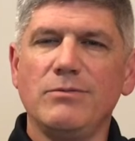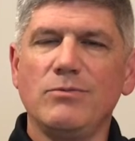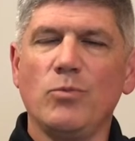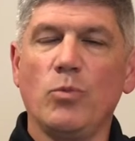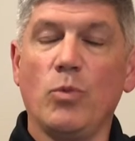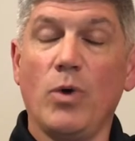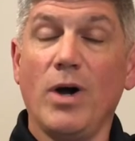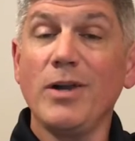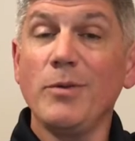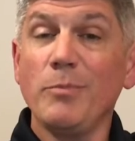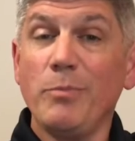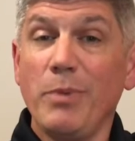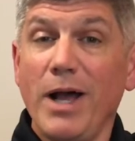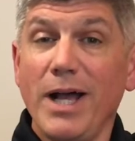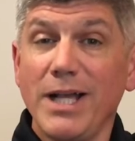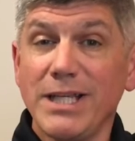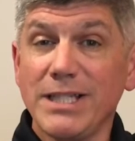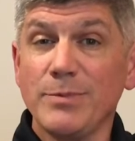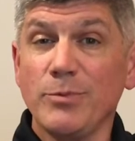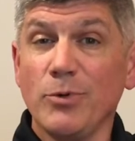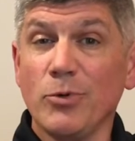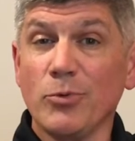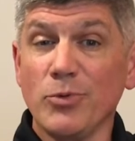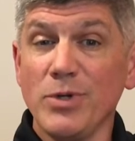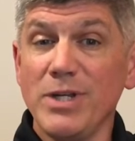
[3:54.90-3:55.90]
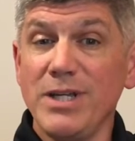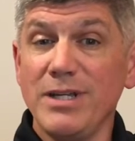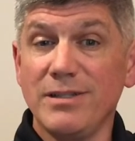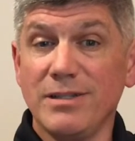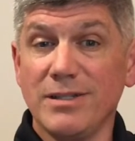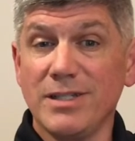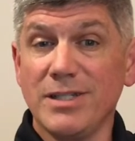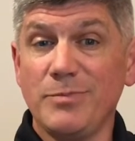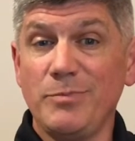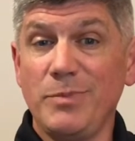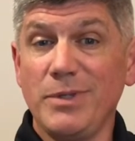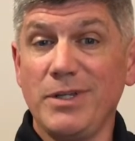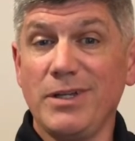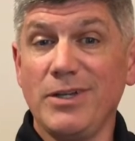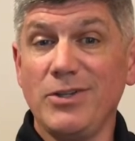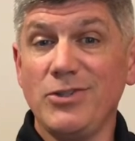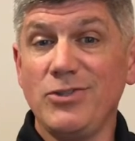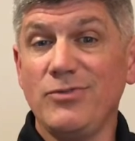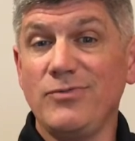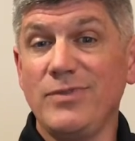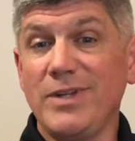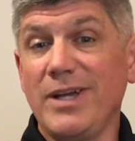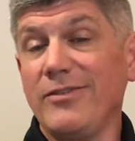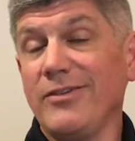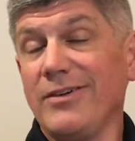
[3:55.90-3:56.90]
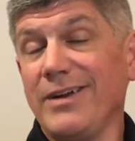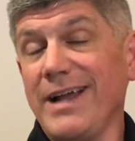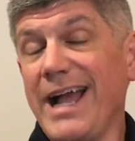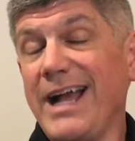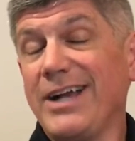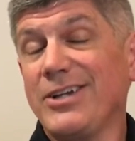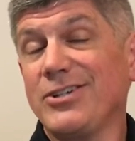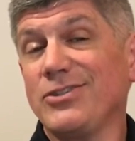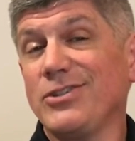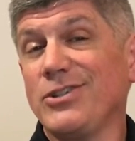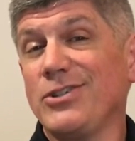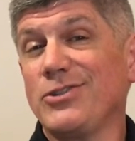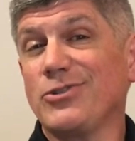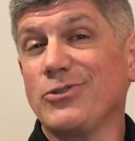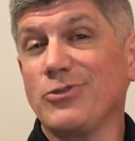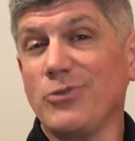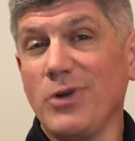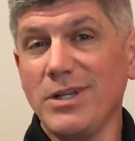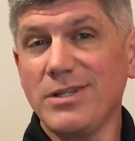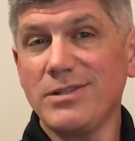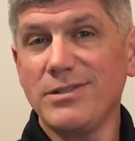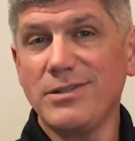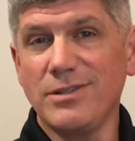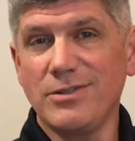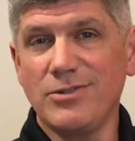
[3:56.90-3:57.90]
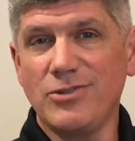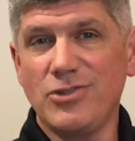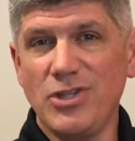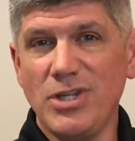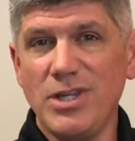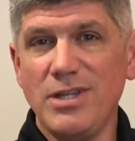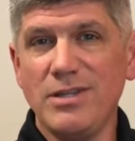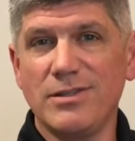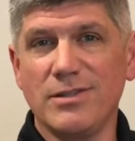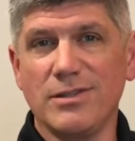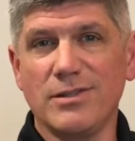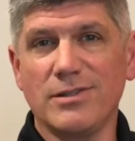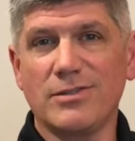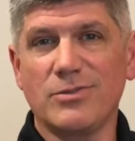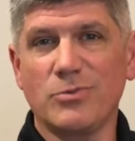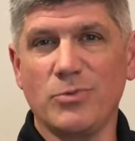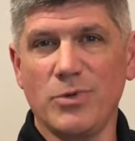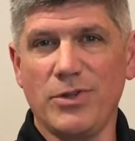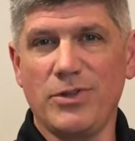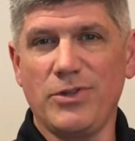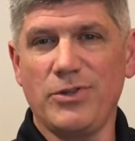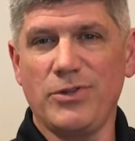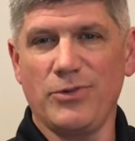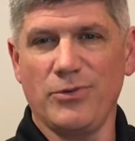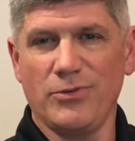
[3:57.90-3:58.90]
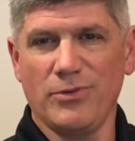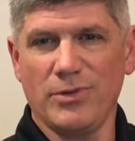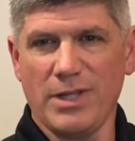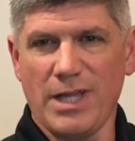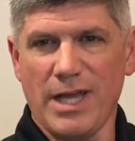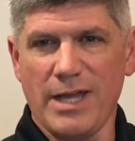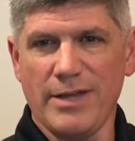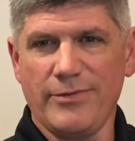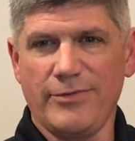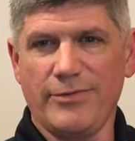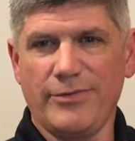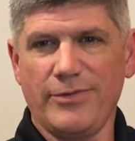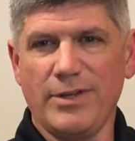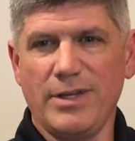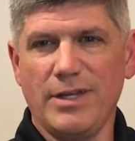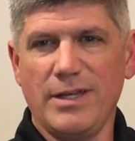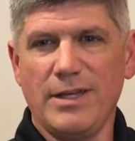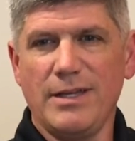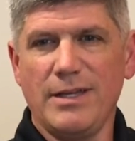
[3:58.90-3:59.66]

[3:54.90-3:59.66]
one possible reason is because you've never actually trusted Jesus with your life.